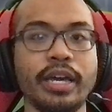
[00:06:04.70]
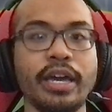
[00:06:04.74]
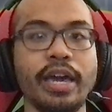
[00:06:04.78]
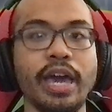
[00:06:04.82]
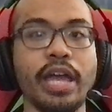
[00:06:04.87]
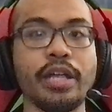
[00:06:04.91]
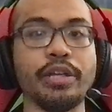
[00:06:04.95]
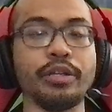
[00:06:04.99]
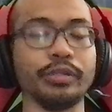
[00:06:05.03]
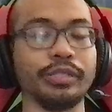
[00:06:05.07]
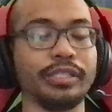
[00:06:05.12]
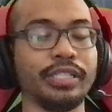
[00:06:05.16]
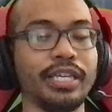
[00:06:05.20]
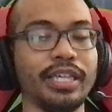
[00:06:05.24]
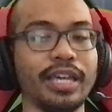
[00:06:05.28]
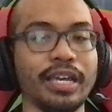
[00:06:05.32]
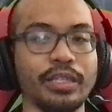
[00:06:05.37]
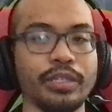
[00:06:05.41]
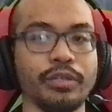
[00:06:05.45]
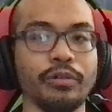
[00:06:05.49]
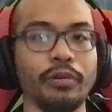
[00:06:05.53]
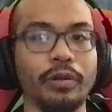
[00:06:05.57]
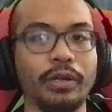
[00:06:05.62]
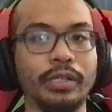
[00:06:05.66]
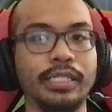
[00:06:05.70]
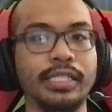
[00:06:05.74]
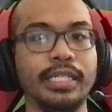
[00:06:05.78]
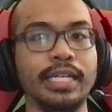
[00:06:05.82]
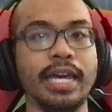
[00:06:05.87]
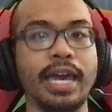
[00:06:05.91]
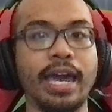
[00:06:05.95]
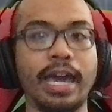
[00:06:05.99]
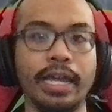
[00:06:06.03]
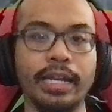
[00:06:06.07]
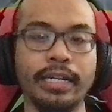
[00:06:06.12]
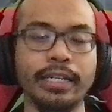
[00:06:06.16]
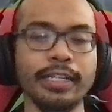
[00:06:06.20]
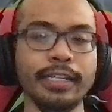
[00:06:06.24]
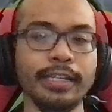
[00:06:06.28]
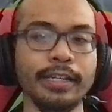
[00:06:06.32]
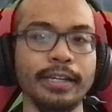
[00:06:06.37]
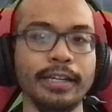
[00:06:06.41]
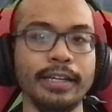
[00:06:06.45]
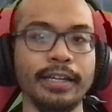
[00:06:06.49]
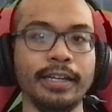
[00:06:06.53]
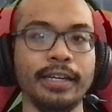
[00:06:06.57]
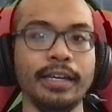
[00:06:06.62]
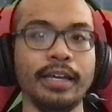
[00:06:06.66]
and you'll see that towards the end.
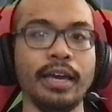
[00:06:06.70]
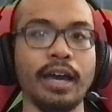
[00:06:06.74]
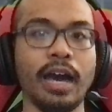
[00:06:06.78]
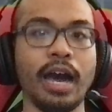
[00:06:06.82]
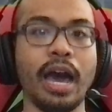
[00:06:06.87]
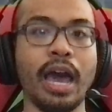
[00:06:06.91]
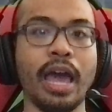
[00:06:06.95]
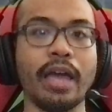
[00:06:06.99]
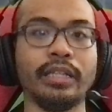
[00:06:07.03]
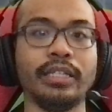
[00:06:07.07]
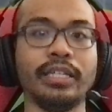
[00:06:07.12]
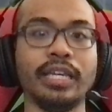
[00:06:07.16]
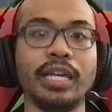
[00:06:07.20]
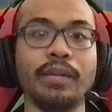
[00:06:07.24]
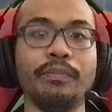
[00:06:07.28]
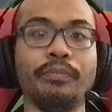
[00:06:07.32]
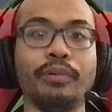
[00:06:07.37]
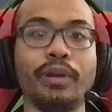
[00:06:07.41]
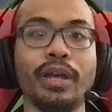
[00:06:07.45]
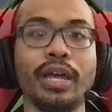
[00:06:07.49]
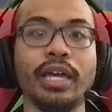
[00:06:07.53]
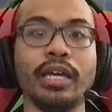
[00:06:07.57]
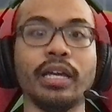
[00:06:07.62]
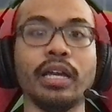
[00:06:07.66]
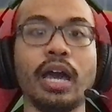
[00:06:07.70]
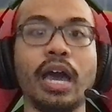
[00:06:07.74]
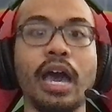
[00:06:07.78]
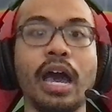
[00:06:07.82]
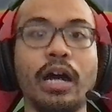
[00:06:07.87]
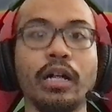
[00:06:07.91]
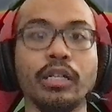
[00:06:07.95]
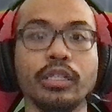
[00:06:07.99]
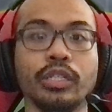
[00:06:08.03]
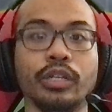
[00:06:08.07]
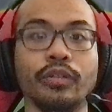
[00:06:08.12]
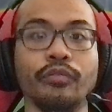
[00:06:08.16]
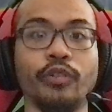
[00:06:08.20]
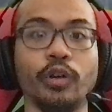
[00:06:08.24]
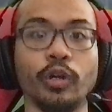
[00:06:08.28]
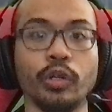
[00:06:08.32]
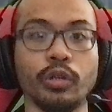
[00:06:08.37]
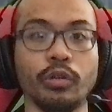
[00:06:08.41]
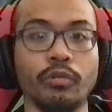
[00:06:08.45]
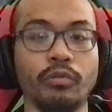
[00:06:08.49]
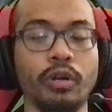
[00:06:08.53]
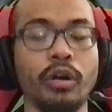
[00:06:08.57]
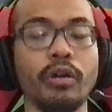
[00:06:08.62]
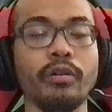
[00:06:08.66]
I did bring Alder
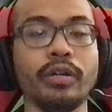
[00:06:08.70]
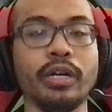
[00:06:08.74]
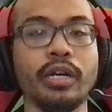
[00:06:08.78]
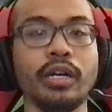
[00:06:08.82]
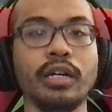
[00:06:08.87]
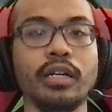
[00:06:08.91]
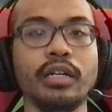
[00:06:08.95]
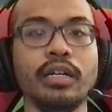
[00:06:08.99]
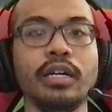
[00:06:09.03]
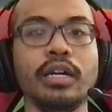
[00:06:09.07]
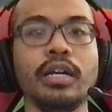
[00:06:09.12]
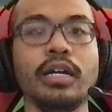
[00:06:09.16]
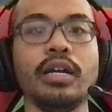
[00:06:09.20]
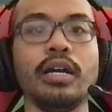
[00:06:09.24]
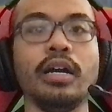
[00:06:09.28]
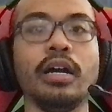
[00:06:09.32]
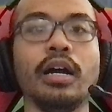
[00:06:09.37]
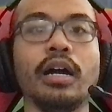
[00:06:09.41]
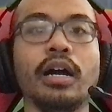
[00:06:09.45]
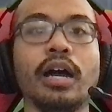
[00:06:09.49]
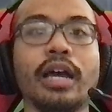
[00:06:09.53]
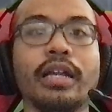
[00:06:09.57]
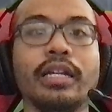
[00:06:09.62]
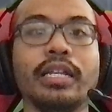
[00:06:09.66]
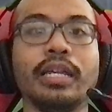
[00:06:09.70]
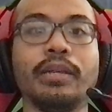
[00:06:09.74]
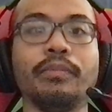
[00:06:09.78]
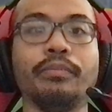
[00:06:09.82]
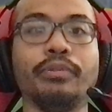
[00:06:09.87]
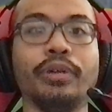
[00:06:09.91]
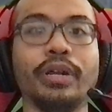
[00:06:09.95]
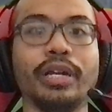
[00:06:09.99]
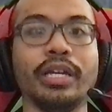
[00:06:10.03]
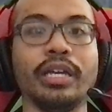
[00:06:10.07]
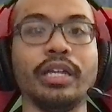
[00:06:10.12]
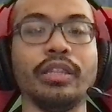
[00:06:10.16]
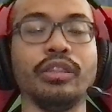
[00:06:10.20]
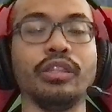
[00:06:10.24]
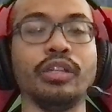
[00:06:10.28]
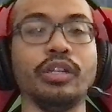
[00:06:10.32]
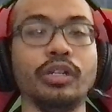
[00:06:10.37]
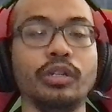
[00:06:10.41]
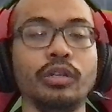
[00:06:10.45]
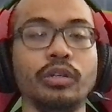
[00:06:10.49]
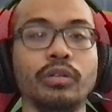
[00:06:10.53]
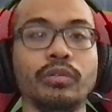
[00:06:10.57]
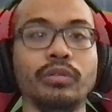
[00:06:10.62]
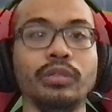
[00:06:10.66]
Volcarona. I did bring in the
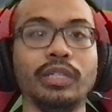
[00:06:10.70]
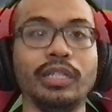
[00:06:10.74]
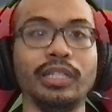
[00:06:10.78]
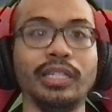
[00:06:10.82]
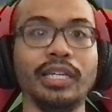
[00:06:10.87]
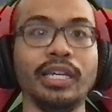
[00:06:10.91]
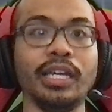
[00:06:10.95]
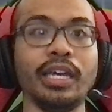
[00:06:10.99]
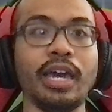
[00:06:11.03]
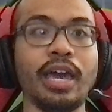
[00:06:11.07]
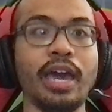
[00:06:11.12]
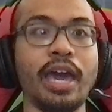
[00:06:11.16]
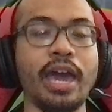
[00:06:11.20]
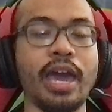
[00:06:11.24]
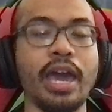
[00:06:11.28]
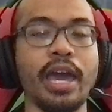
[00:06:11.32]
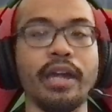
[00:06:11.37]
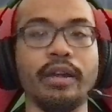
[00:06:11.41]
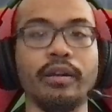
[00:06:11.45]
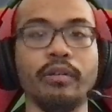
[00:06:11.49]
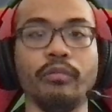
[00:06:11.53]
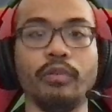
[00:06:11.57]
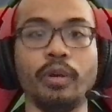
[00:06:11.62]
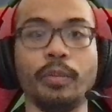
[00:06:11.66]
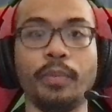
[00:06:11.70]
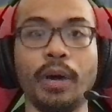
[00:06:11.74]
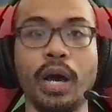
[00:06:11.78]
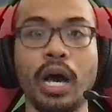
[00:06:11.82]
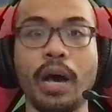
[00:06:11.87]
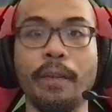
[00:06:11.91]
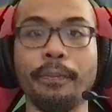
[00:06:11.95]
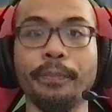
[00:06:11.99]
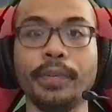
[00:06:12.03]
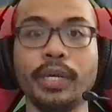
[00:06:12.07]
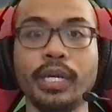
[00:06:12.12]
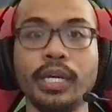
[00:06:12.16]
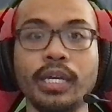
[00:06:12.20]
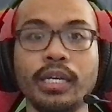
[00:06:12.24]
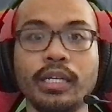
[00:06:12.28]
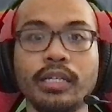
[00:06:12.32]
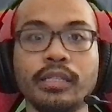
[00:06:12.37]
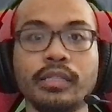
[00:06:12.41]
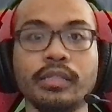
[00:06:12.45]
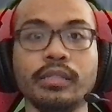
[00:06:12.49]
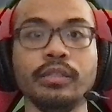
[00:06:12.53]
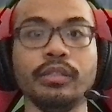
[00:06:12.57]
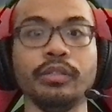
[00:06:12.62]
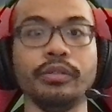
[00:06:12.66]
new Lily and Rabombi,
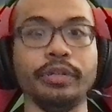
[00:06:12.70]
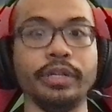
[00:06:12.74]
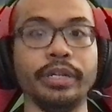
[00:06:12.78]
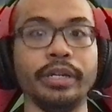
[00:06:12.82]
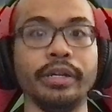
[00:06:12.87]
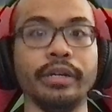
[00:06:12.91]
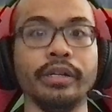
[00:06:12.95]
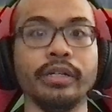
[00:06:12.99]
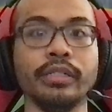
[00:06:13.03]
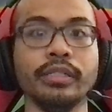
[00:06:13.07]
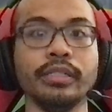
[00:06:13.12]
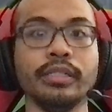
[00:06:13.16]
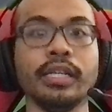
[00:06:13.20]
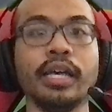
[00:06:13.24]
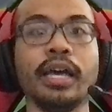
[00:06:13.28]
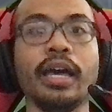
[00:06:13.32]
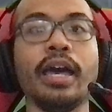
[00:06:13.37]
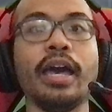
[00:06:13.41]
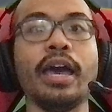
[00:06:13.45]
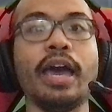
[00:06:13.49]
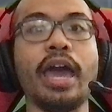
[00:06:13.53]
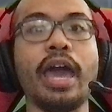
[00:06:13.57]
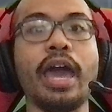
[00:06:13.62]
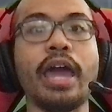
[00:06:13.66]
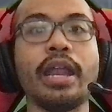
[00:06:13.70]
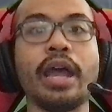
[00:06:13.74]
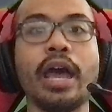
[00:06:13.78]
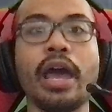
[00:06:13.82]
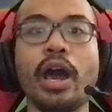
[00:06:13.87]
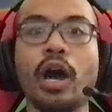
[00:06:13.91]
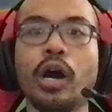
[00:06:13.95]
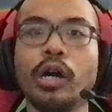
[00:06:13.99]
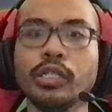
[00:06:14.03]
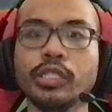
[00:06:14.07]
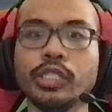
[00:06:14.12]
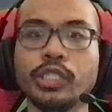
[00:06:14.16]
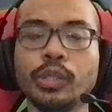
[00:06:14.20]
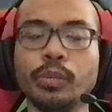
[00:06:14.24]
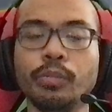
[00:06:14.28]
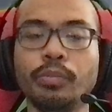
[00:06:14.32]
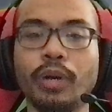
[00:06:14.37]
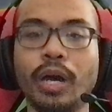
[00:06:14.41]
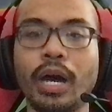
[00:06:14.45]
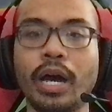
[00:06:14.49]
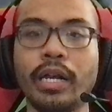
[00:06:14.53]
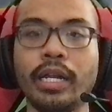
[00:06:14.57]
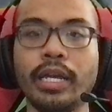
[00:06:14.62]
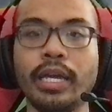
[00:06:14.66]
New Year's. And I also
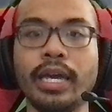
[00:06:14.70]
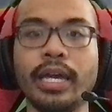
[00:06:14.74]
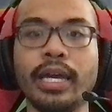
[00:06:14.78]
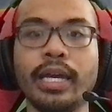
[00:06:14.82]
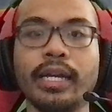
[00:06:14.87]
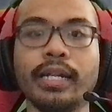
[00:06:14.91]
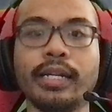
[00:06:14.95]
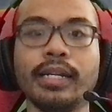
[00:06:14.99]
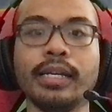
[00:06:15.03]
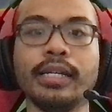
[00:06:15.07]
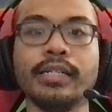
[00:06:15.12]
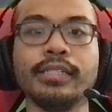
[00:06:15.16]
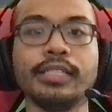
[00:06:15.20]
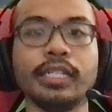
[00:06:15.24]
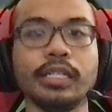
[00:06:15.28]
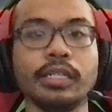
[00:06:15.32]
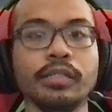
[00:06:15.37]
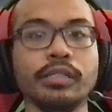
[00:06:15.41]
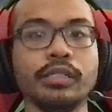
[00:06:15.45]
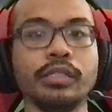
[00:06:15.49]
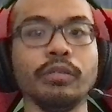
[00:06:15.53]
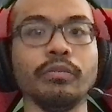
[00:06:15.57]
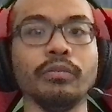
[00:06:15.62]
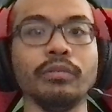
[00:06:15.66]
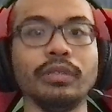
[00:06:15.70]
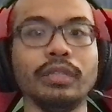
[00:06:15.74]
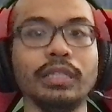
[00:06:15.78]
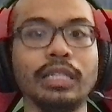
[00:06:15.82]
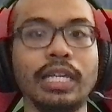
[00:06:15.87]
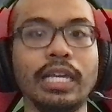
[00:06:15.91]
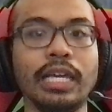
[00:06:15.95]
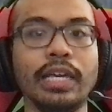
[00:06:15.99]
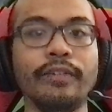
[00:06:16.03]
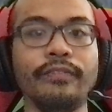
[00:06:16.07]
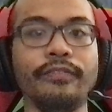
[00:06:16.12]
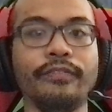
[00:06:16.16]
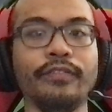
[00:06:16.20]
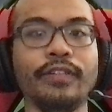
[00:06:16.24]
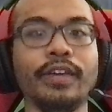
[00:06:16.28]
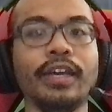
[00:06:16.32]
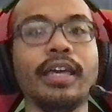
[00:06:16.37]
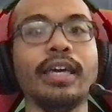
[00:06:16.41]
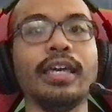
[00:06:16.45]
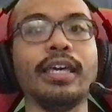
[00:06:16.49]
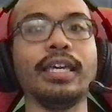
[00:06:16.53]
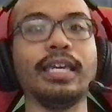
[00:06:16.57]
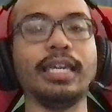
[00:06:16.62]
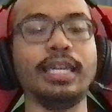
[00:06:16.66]
brought in Signasuit Leaf
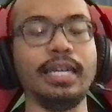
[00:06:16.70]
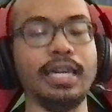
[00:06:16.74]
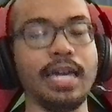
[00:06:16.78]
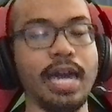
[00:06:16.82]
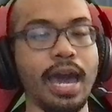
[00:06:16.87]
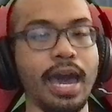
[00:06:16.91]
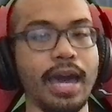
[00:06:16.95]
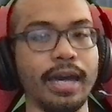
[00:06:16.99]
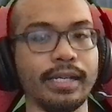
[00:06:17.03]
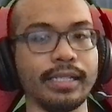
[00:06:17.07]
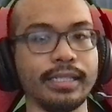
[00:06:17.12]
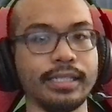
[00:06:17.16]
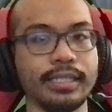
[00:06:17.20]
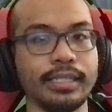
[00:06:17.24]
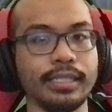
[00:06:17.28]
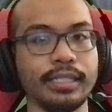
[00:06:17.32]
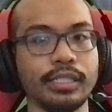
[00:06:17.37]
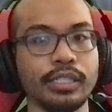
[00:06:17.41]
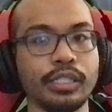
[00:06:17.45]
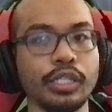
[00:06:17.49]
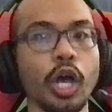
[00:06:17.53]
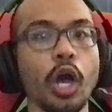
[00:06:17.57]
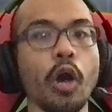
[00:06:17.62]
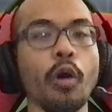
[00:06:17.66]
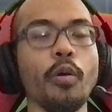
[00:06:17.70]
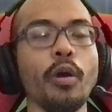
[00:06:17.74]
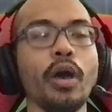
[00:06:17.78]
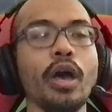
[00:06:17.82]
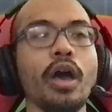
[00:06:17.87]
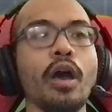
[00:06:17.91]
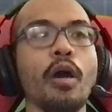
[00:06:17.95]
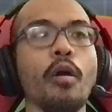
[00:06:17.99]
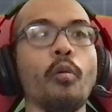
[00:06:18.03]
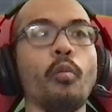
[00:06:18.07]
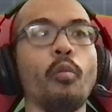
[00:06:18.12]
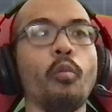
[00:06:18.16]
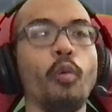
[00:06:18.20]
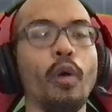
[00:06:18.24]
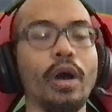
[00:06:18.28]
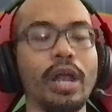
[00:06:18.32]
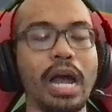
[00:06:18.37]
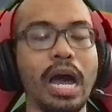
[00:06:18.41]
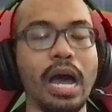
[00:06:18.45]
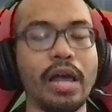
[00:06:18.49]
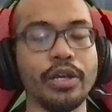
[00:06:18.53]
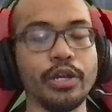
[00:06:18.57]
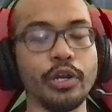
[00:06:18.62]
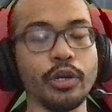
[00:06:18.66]
EX. So
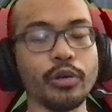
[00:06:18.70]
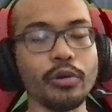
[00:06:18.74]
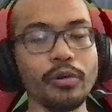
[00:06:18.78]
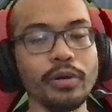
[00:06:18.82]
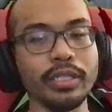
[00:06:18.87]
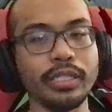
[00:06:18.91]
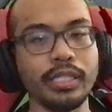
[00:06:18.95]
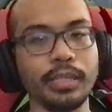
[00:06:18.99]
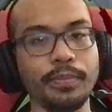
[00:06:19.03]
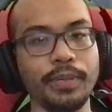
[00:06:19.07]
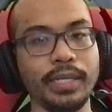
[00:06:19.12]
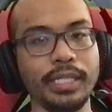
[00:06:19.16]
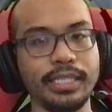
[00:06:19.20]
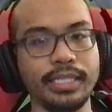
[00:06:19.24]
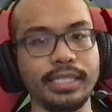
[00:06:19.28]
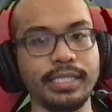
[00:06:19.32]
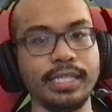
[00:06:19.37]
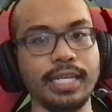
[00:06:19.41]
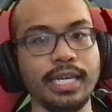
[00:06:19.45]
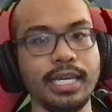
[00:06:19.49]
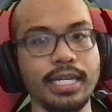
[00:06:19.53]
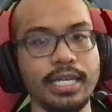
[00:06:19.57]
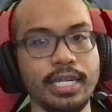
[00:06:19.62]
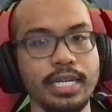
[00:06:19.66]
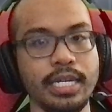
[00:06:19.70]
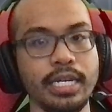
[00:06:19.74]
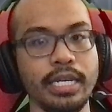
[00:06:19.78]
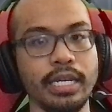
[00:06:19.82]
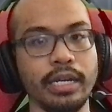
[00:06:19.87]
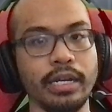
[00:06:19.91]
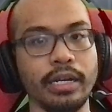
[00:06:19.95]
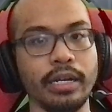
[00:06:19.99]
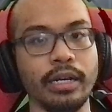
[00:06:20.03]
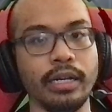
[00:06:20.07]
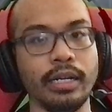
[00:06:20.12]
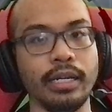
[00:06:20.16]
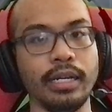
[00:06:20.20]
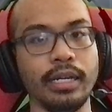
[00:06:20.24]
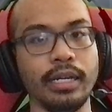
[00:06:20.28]
what you're going to be seeing here